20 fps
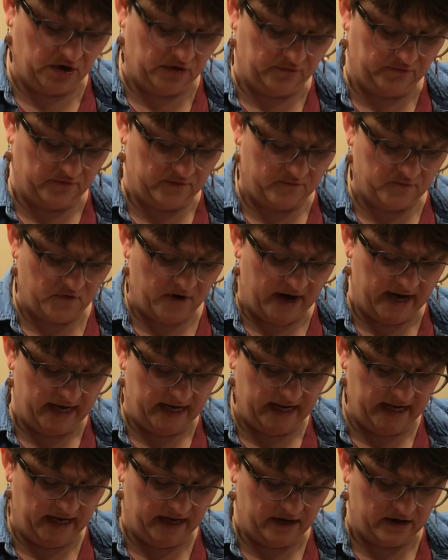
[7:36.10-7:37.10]
go from
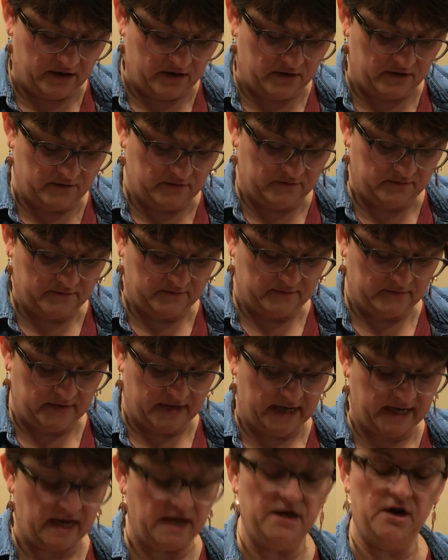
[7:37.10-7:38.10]
right here,
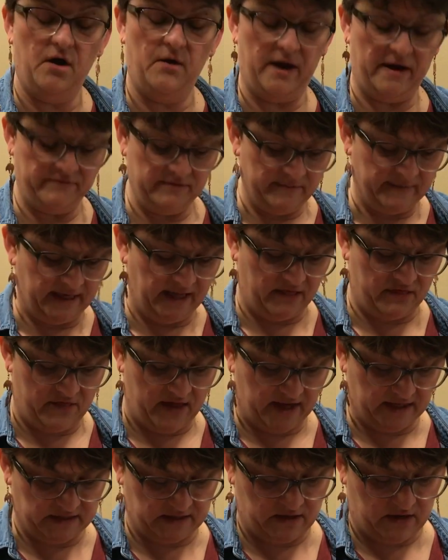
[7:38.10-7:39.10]
and I know everybody
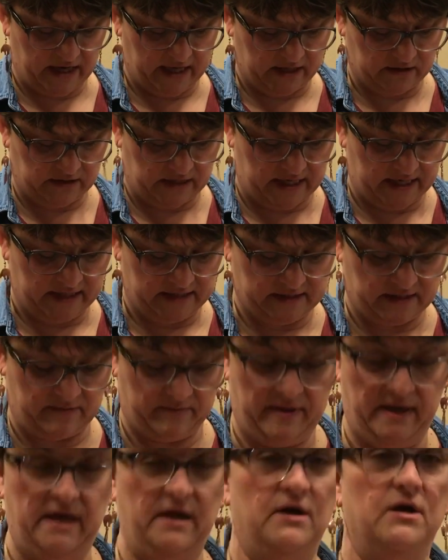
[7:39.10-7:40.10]
thinks their hairline is
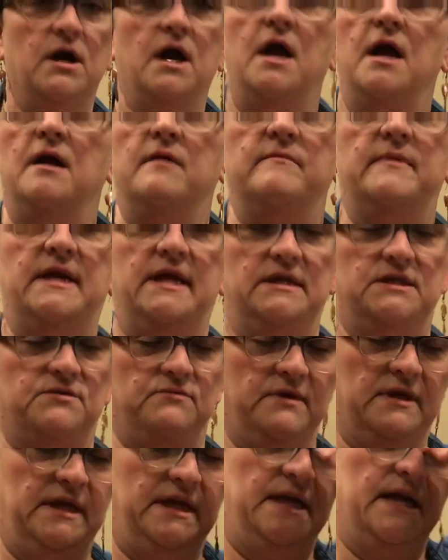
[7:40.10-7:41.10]
up here, but it's
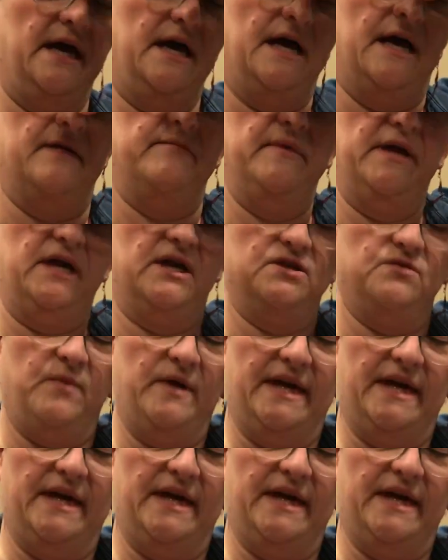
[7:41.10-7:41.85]
really not, because